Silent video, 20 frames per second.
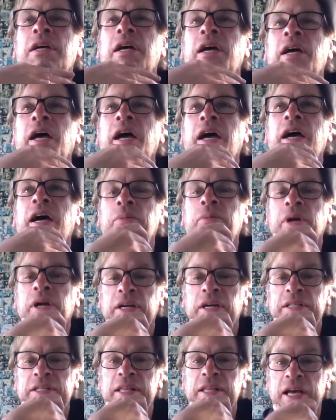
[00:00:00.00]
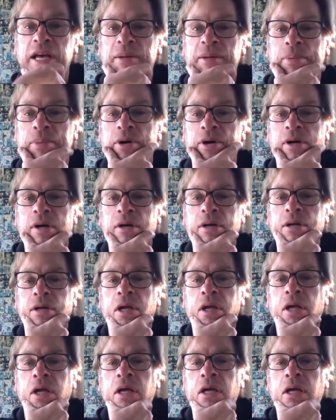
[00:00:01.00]
And we got to that part.
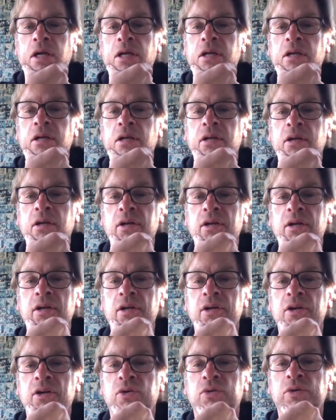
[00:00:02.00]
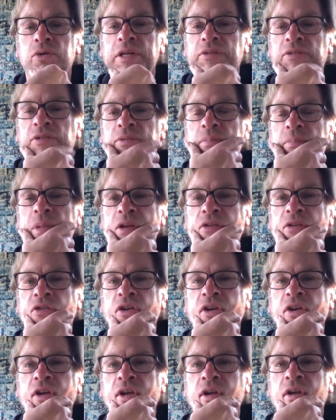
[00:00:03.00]
And Chris
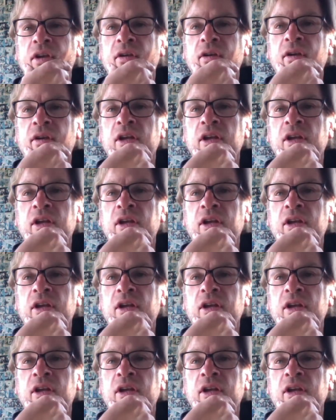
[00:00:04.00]
mentioned,